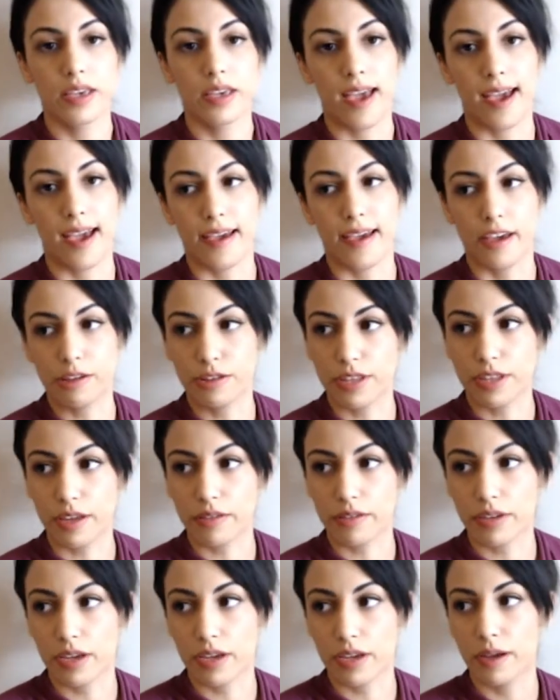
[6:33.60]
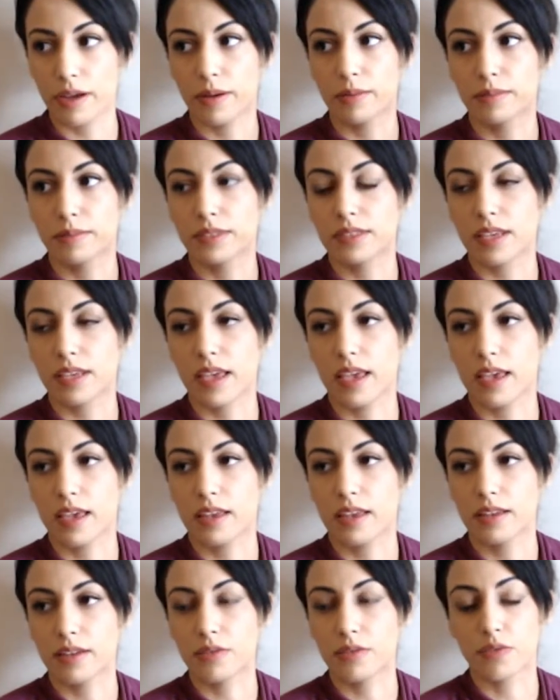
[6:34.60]
at health outcomes
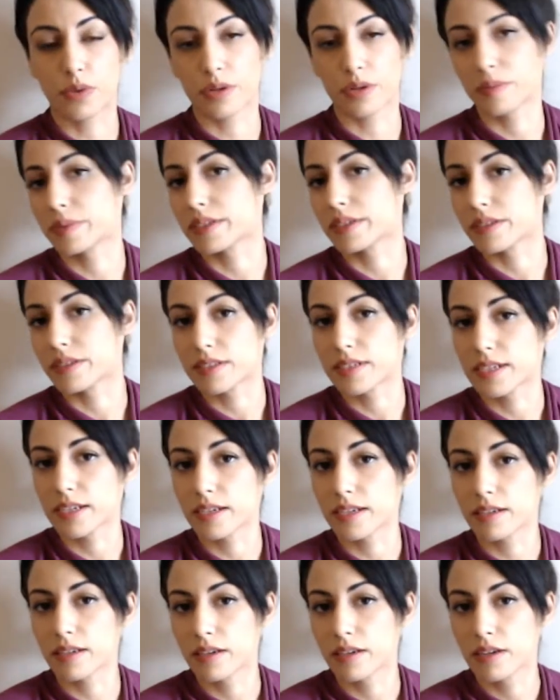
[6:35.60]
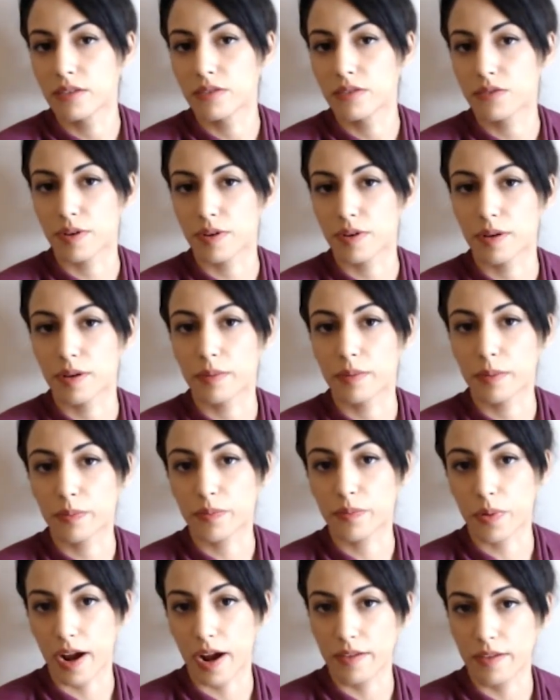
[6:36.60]
and affordability from a
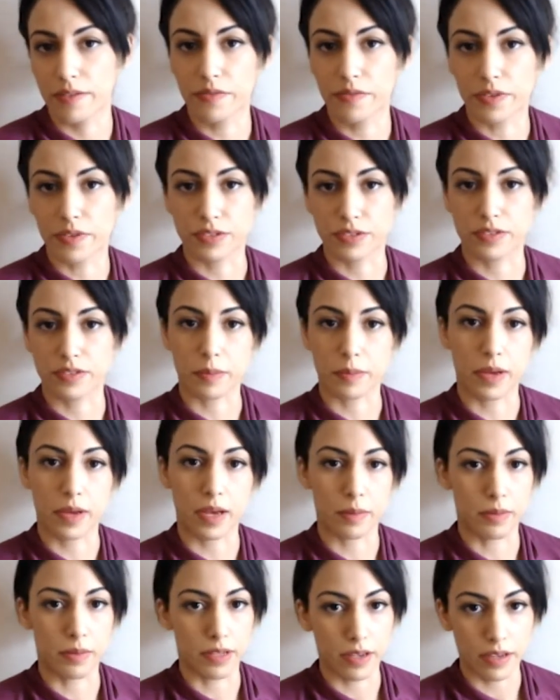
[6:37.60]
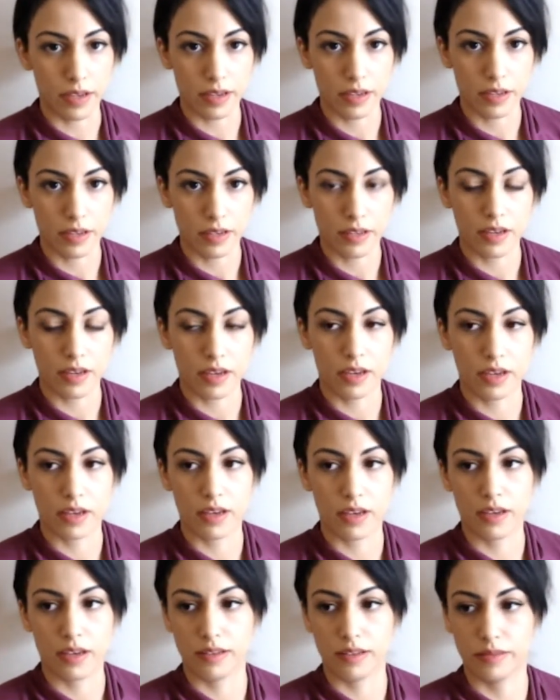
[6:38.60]
private versus a public
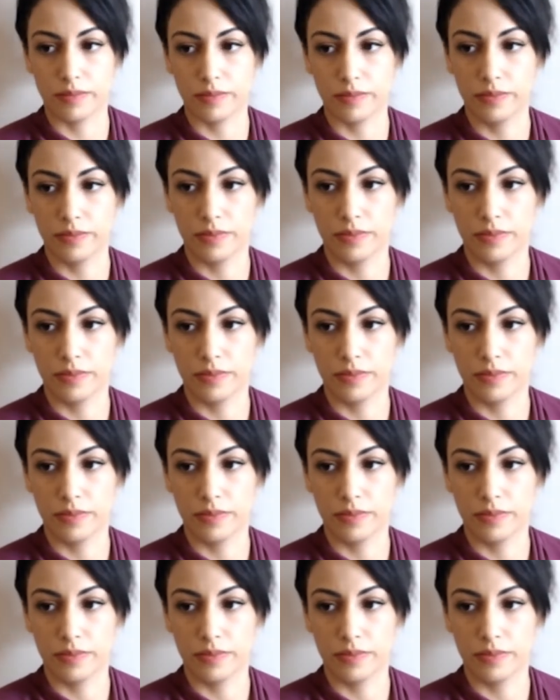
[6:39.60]
uh,